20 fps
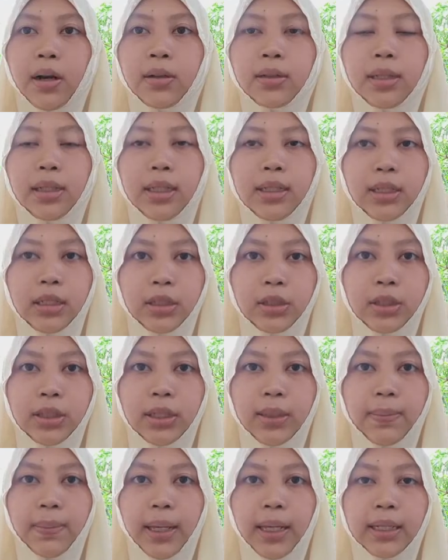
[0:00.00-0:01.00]
only to
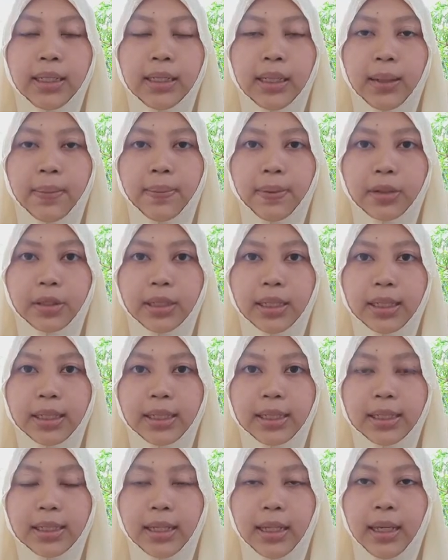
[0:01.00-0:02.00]
demand
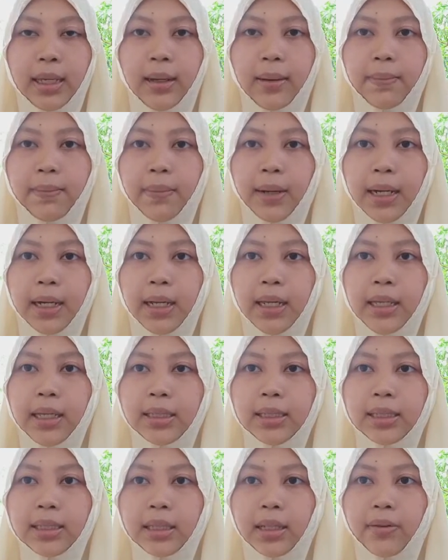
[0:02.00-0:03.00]
deposits, money
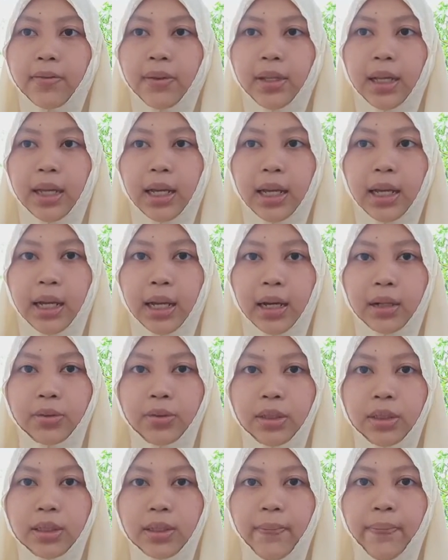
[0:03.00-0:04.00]
in saving
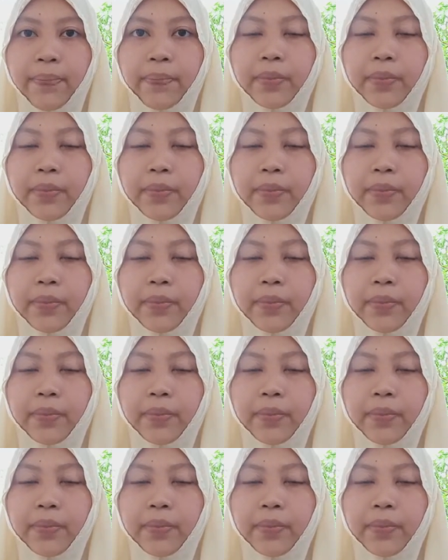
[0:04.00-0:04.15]
accounts,